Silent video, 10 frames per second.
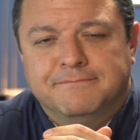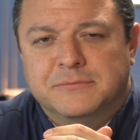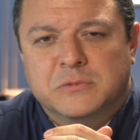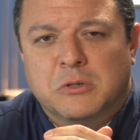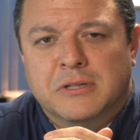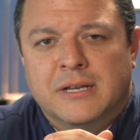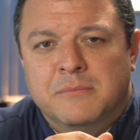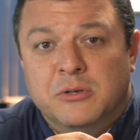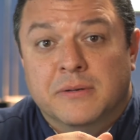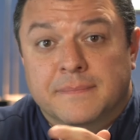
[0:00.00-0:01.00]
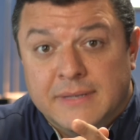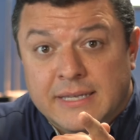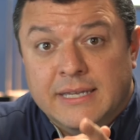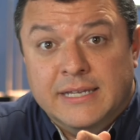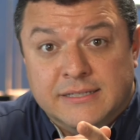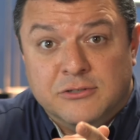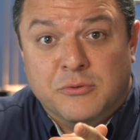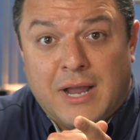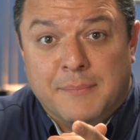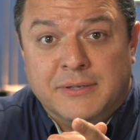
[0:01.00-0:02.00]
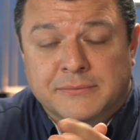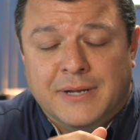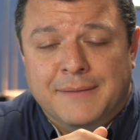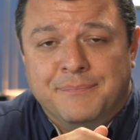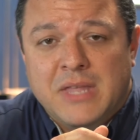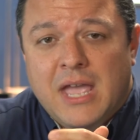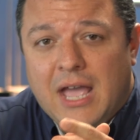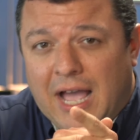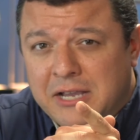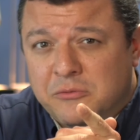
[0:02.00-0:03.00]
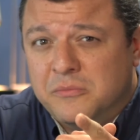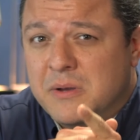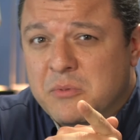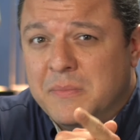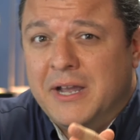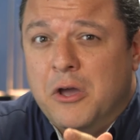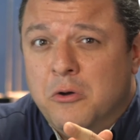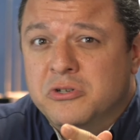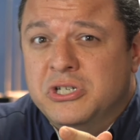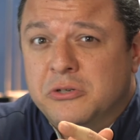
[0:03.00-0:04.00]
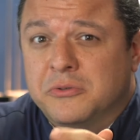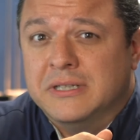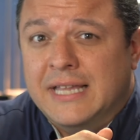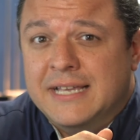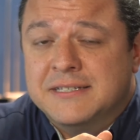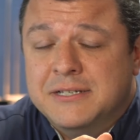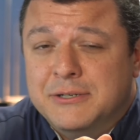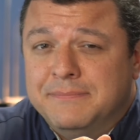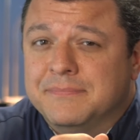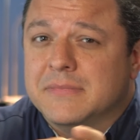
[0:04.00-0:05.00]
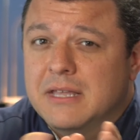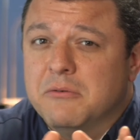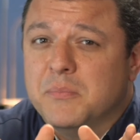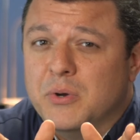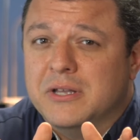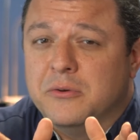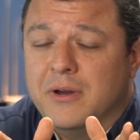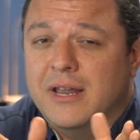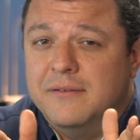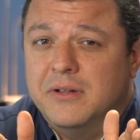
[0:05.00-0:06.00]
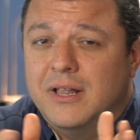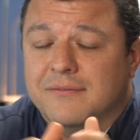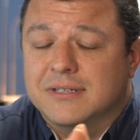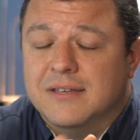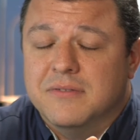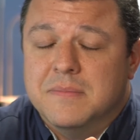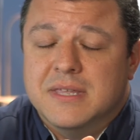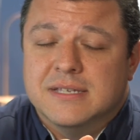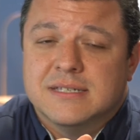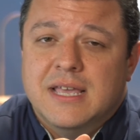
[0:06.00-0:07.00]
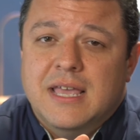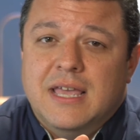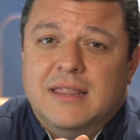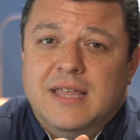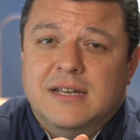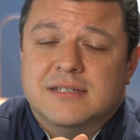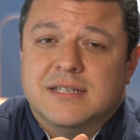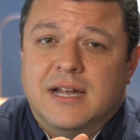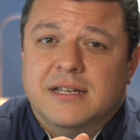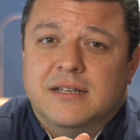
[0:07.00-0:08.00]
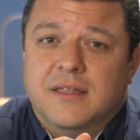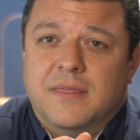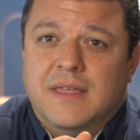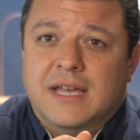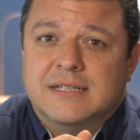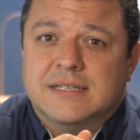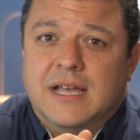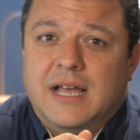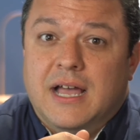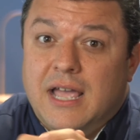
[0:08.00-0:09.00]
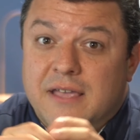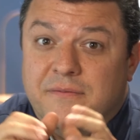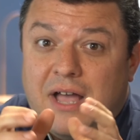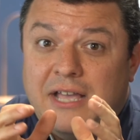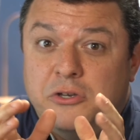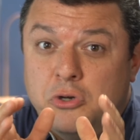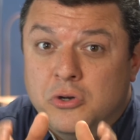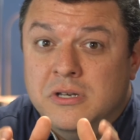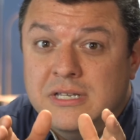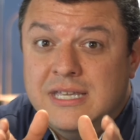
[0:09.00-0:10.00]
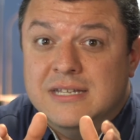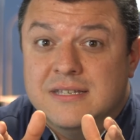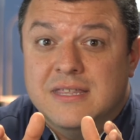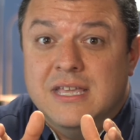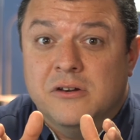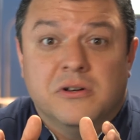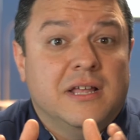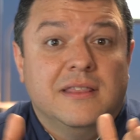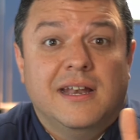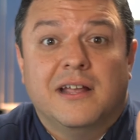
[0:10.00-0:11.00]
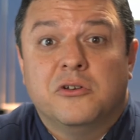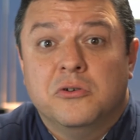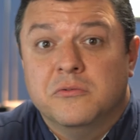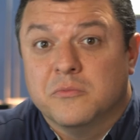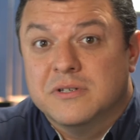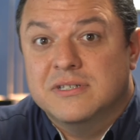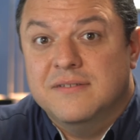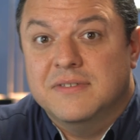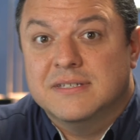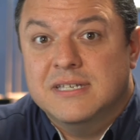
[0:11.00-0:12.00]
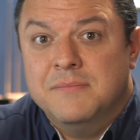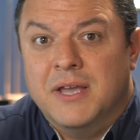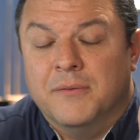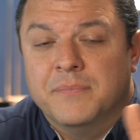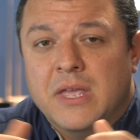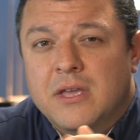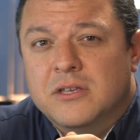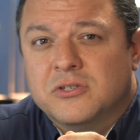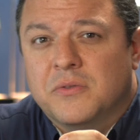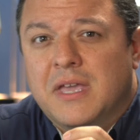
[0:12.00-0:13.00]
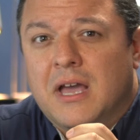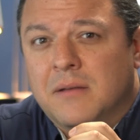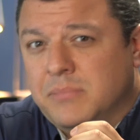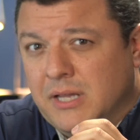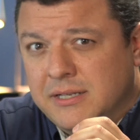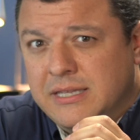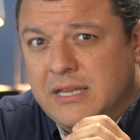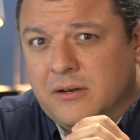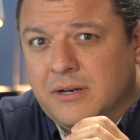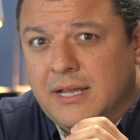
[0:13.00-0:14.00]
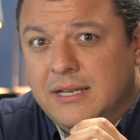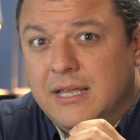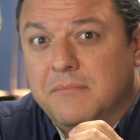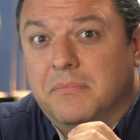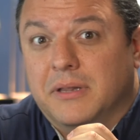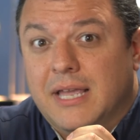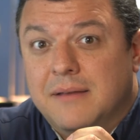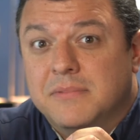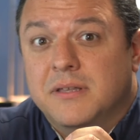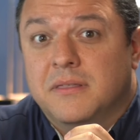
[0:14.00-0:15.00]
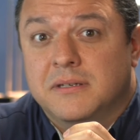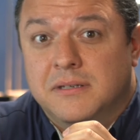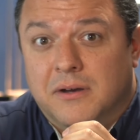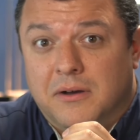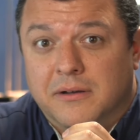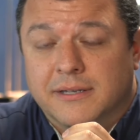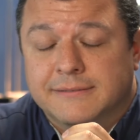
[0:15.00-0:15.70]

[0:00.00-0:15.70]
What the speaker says: Don't let them do it. It's a trap, right? I can remember my own children last year. They were pretty creative. I'll have to give them this. They decided that if I couldn't get to the internet, then I couldn't receive this email. So they unplugged the internet and blamed the dog.